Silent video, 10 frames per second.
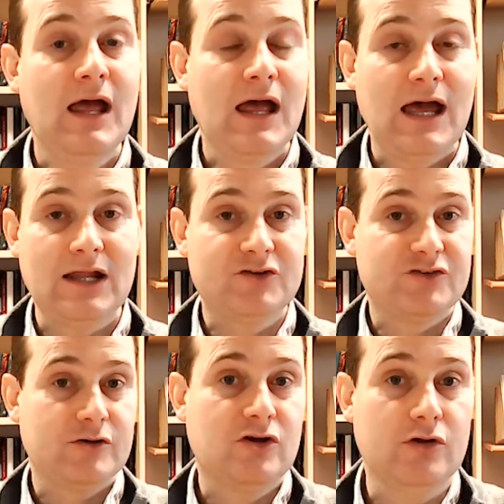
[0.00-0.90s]
And so
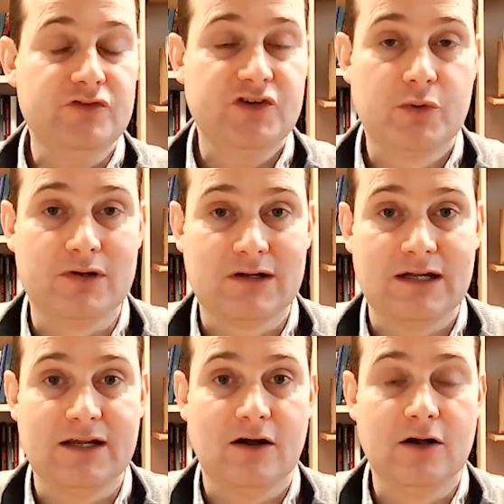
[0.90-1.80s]
consequently,
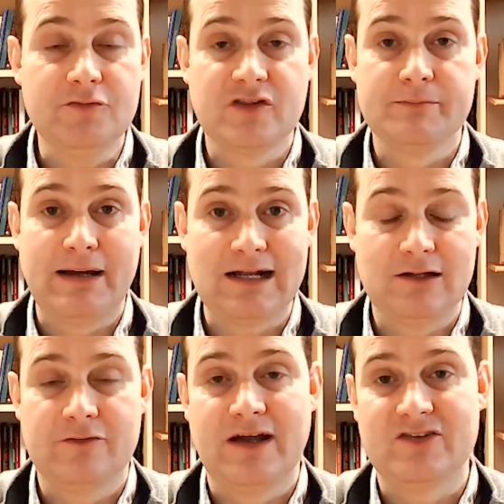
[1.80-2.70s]
after the Battle of
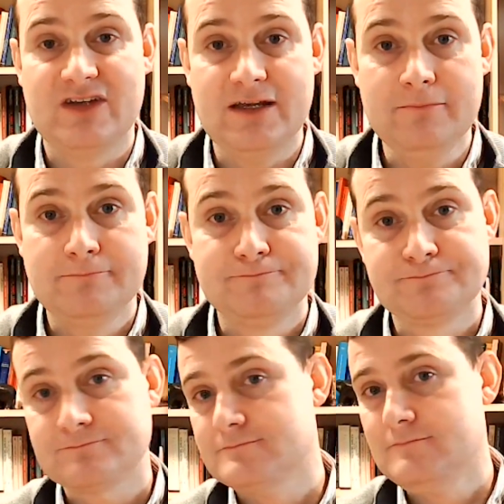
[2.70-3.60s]
Hattin,
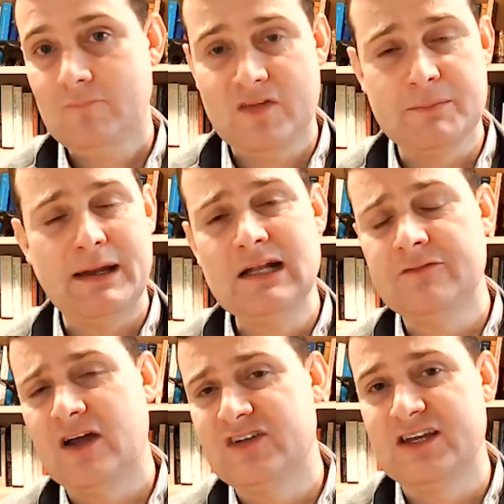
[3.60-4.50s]
and the Battle of
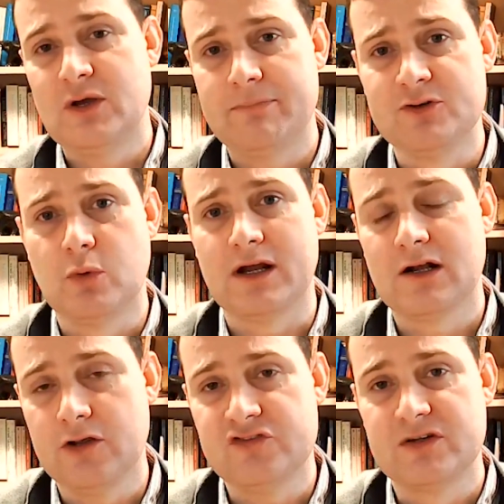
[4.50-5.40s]
Hattin happened quite
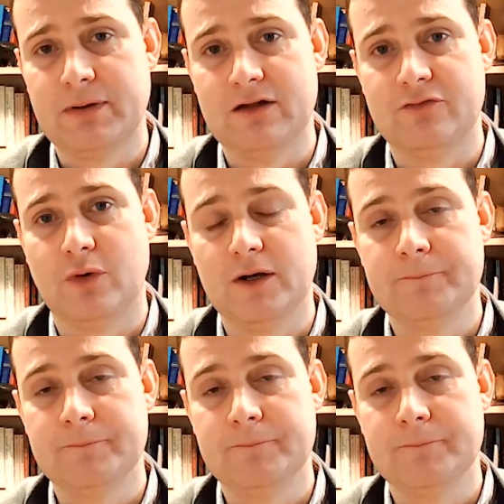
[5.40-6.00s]
close to Belvoir,